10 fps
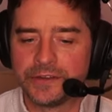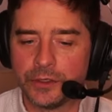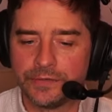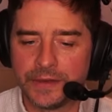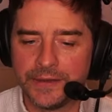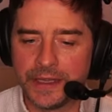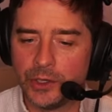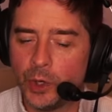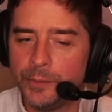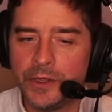stuff like that,
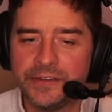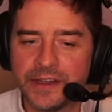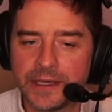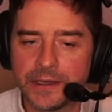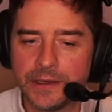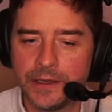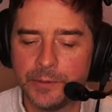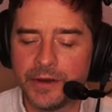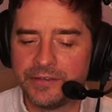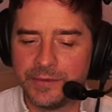no music,
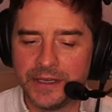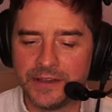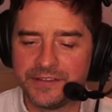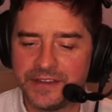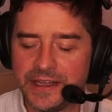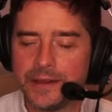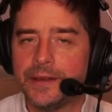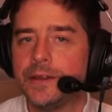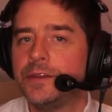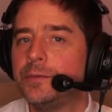apart from the little sing,
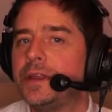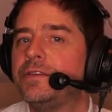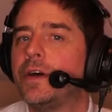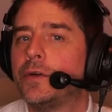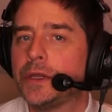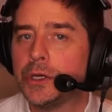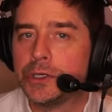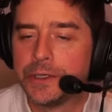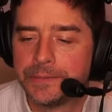been very good.